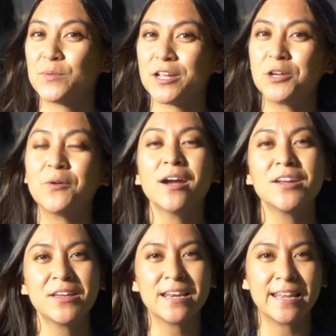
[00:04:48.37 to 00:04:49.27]
where you are
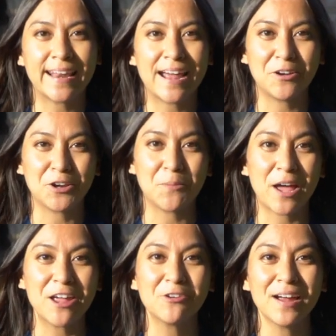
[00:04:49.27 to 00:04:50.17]
and you can get out on a
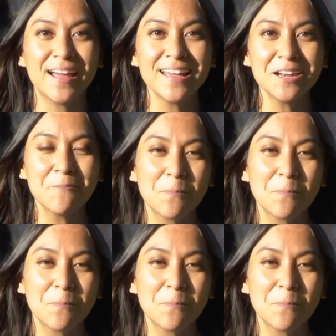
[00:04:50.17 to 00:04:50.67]
bike ride.